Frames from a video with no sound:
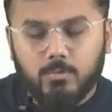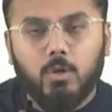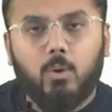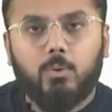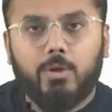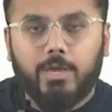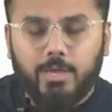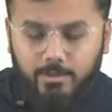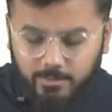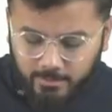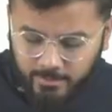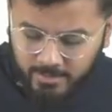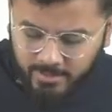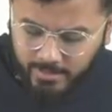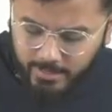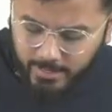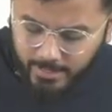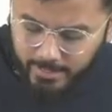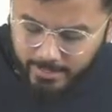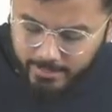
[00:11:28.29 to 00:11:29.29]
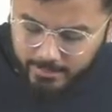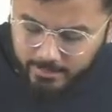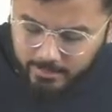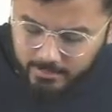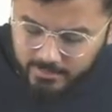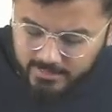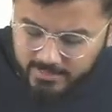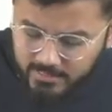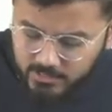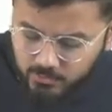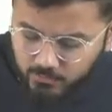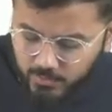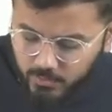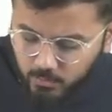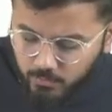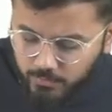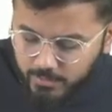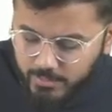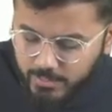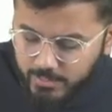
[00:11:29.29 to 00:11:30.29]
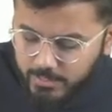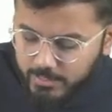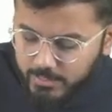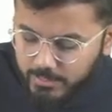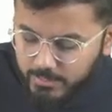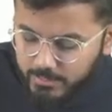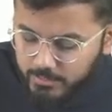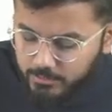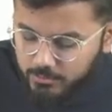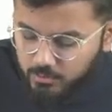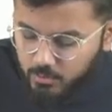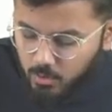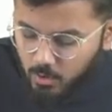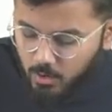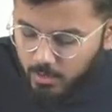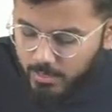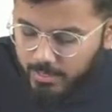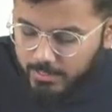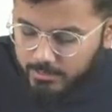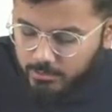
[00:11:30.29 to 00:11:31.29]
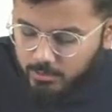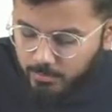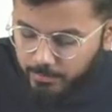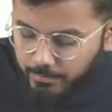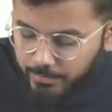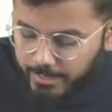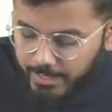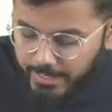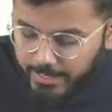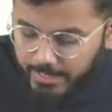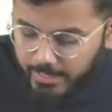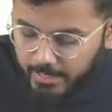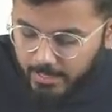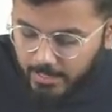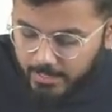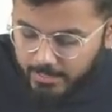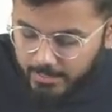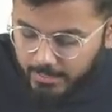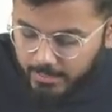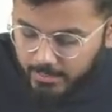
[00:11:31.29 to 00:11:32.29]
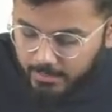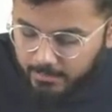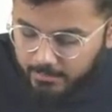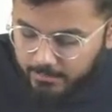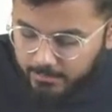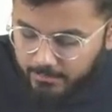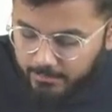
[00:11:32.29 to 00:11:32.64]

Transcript: Okay, and this one over here is called as your brachial artery,